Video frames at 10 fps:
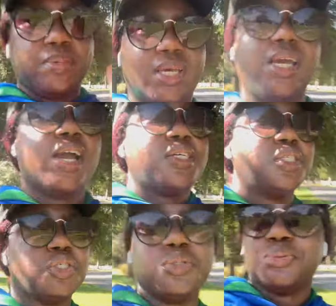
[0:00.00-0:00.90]
me
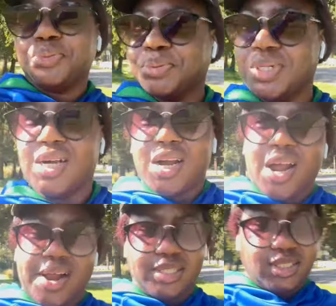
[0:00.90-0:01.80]
to
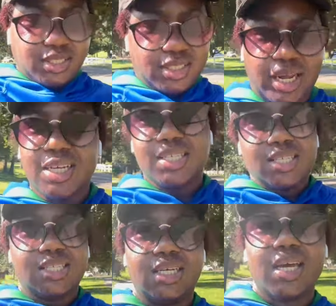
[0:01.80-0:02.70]
stay
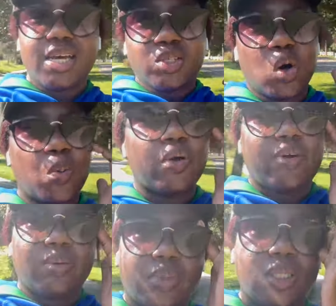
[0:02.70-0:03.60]
consistent. It's going to
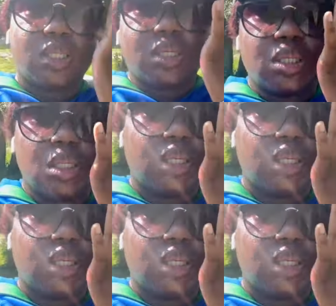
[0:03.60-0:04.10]
motivate me to